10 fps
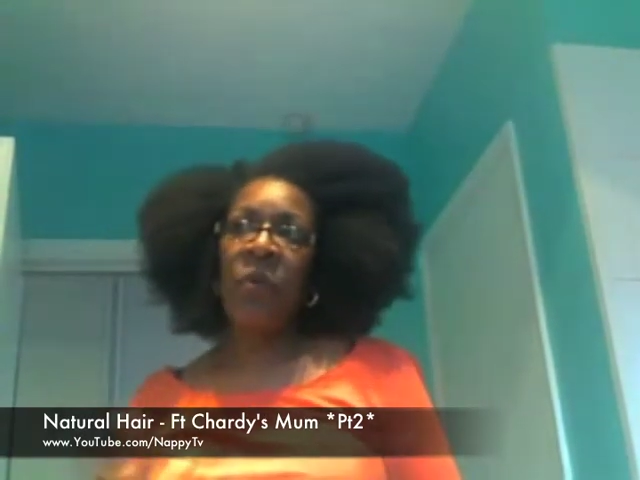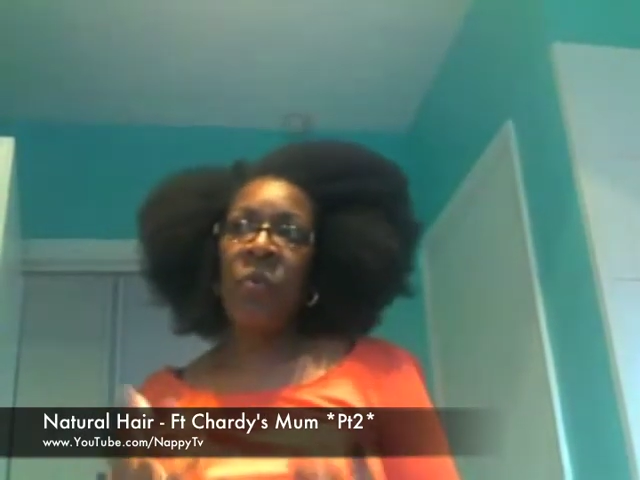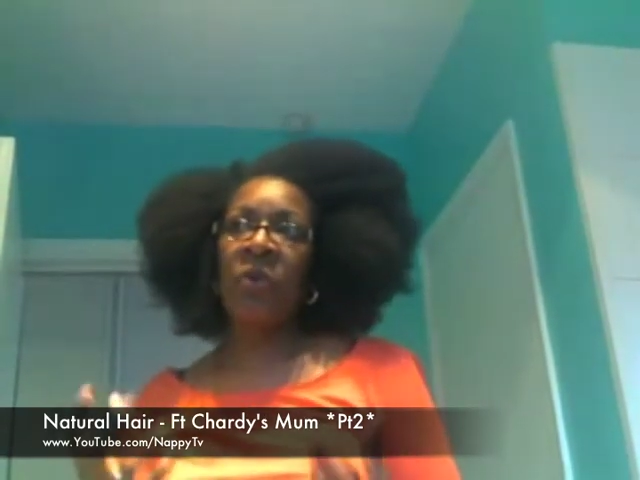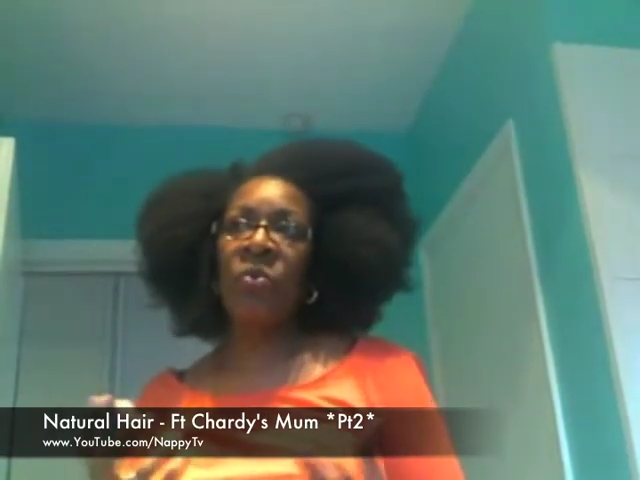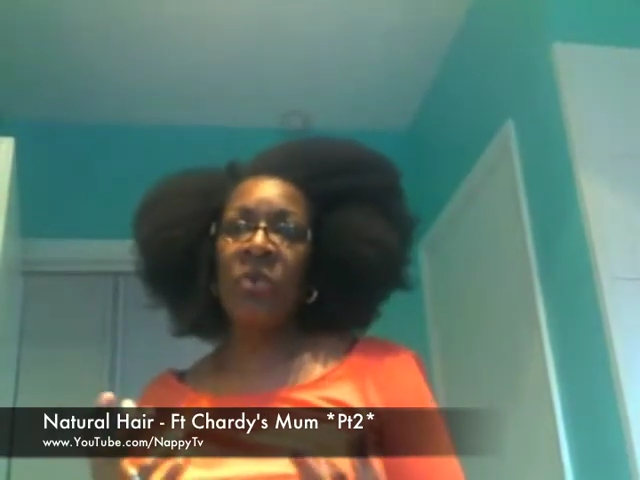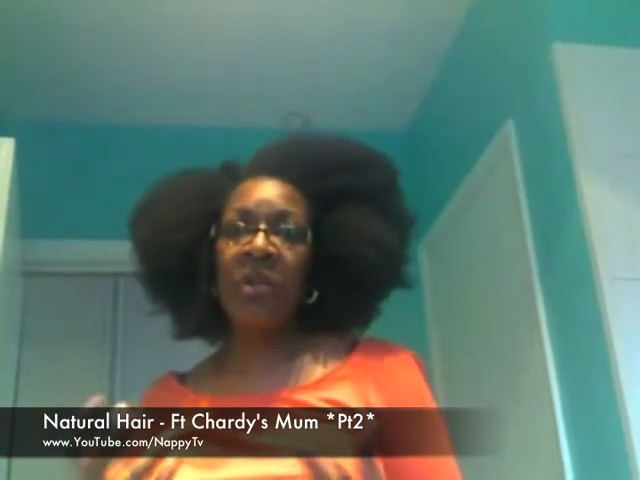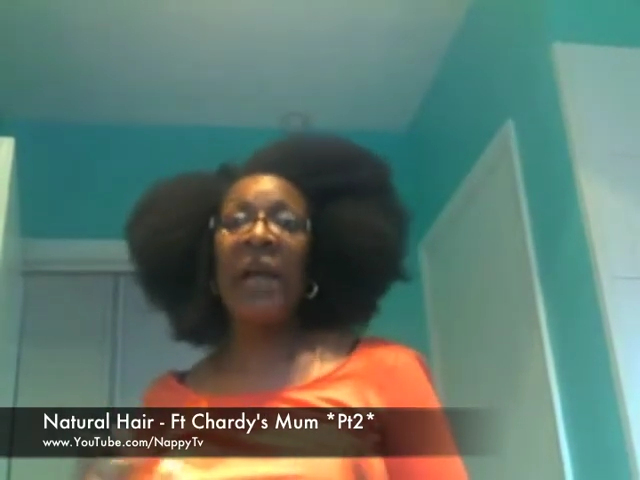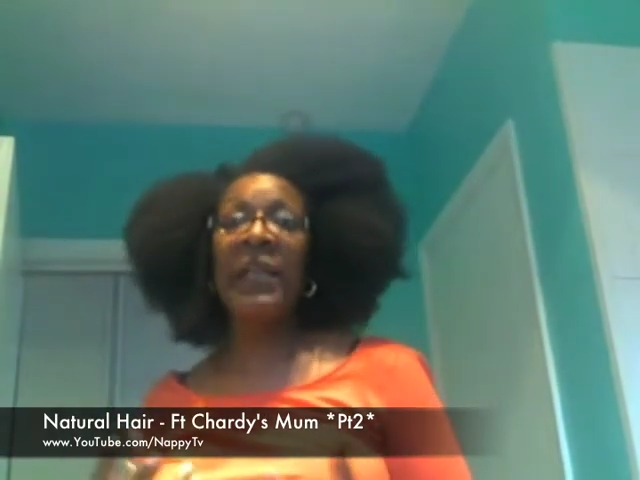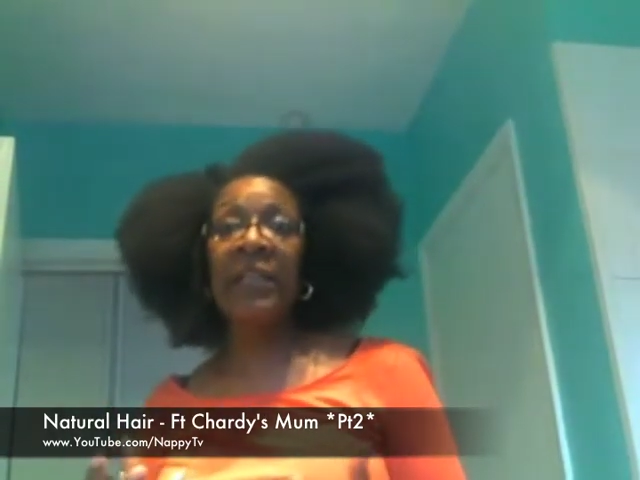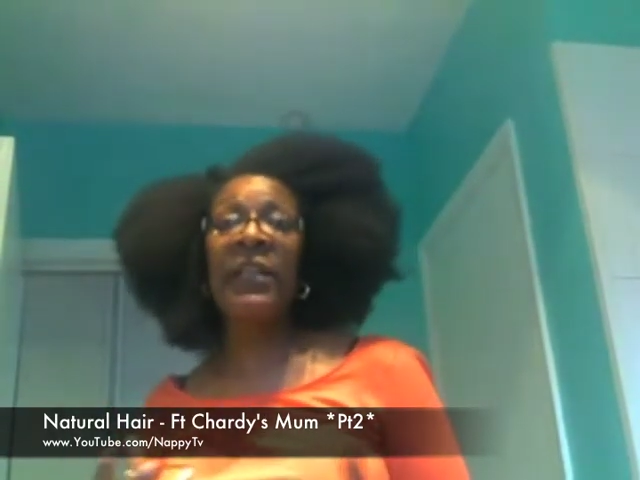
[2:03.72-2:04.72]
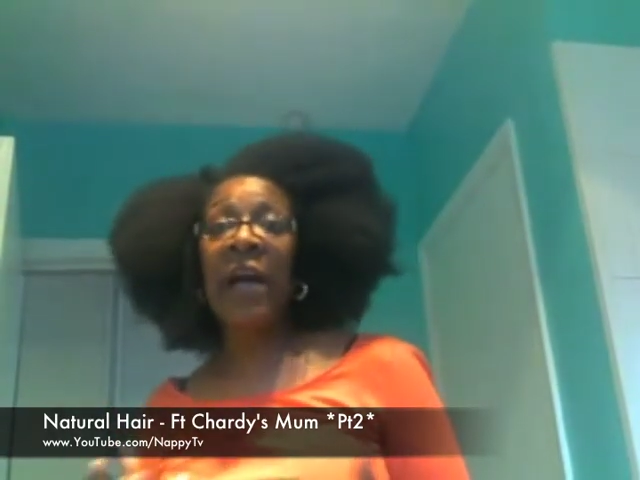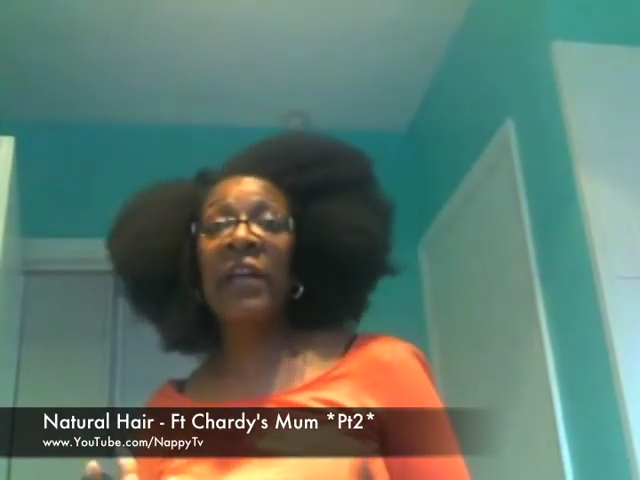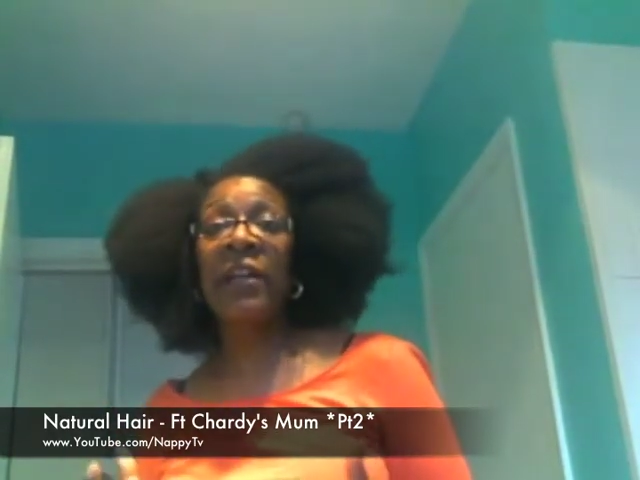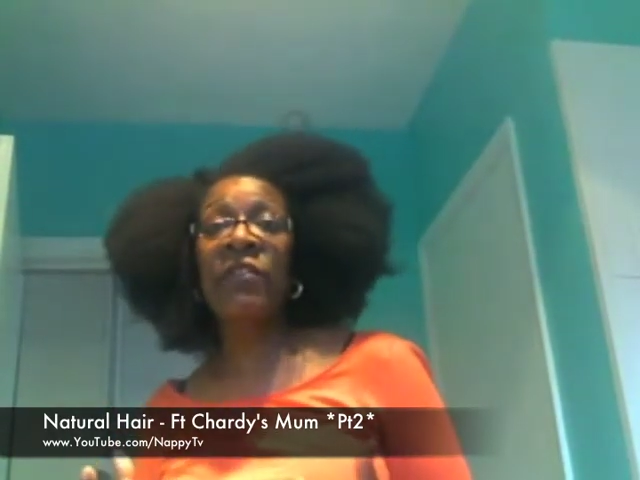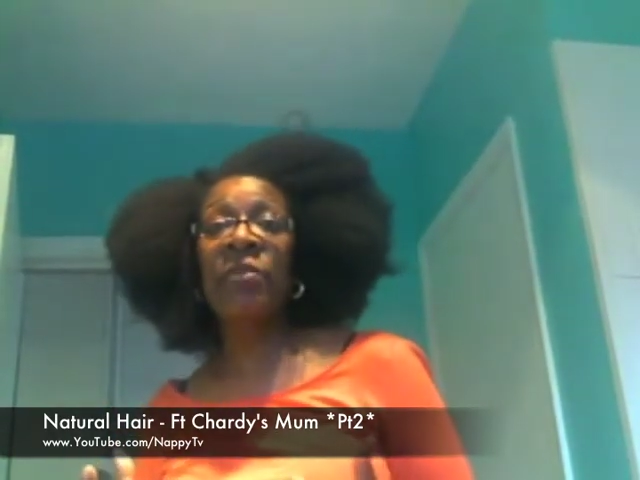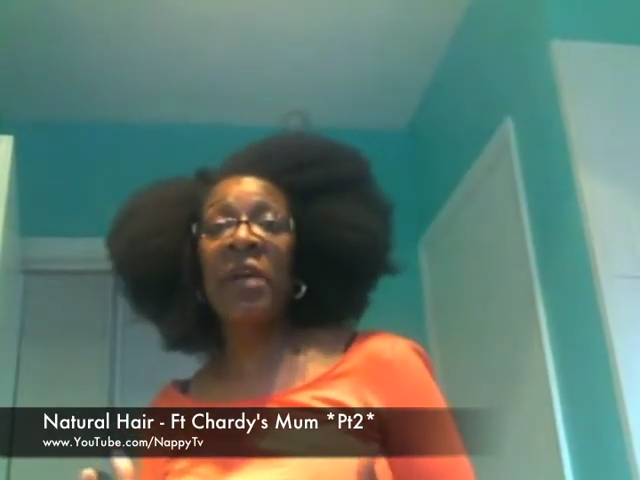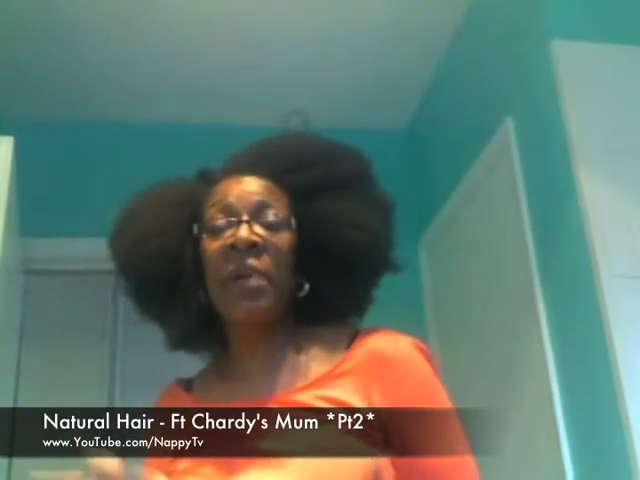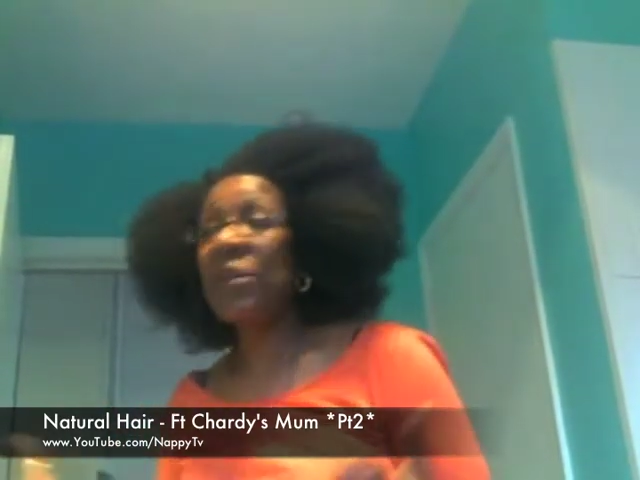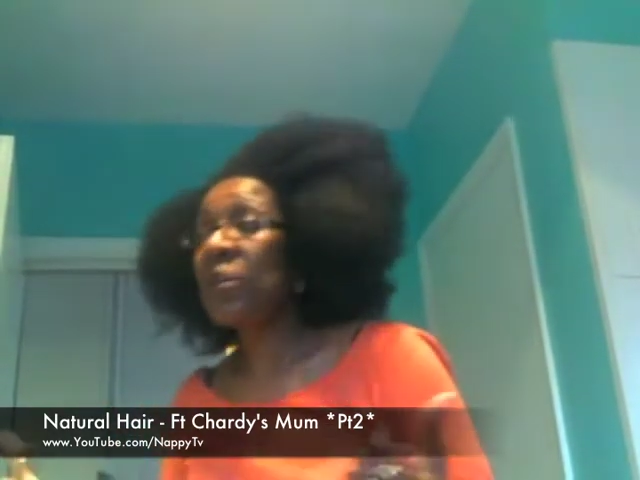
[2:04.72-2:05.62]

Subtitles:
someone would ideally like it to be.